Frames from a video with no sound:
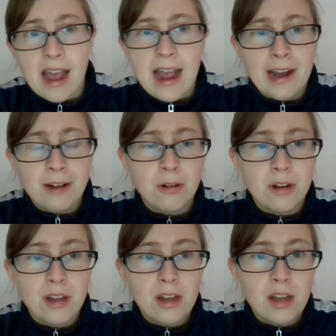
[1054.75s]
out,
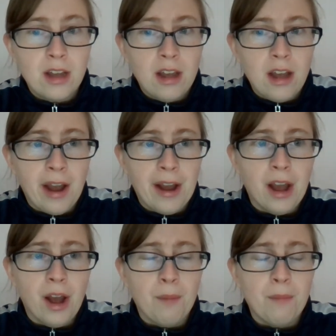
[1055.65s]

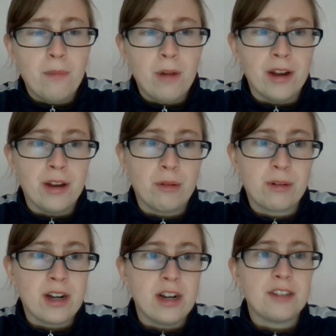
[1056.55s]
and I will
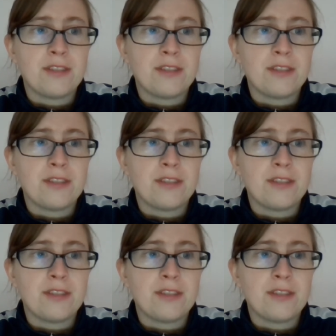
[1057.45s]
cut